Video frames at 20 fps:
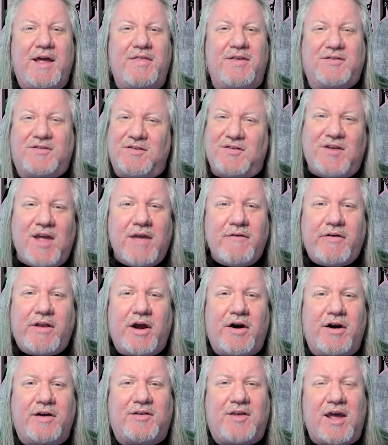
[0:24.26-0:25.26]
this is David
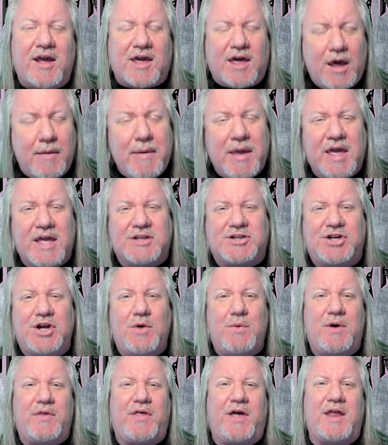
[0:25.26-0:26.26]
Heretic coming at
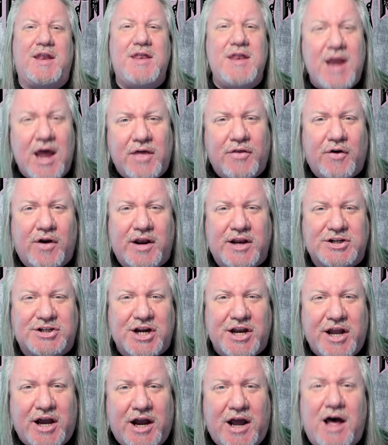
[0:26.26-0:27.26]
you with another
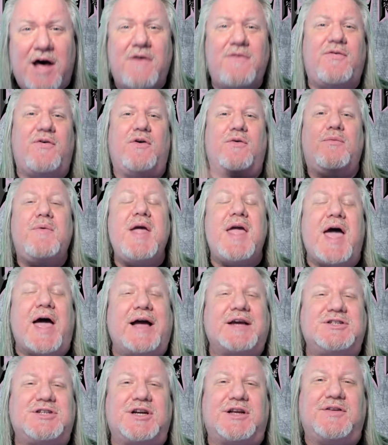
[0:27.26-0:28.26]
edition of
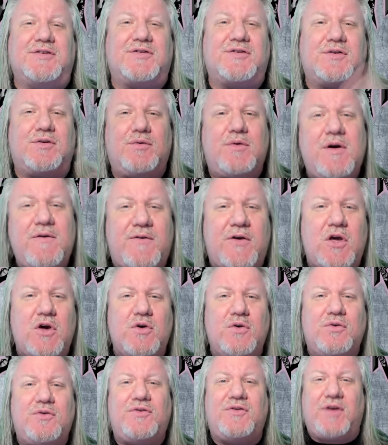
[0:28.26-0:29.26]
Reactions,
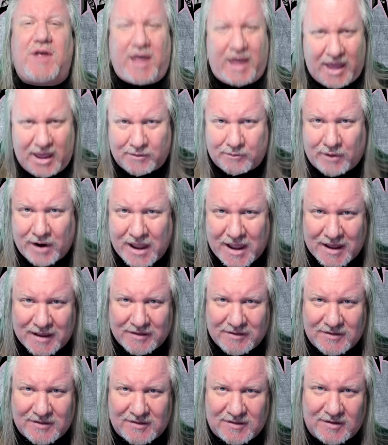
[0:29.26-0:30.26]
Reviews, and
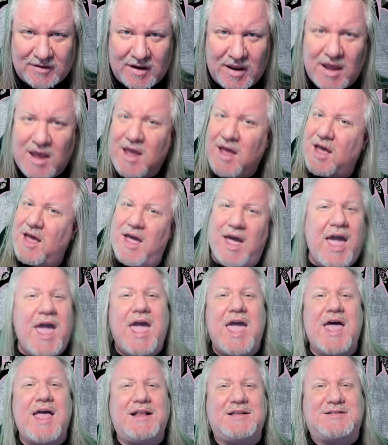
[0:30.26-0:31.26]
Rants.
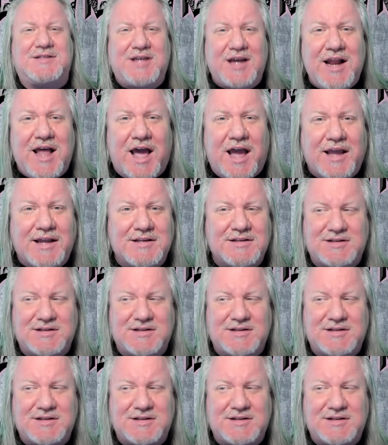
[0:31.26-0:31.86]
And tonight.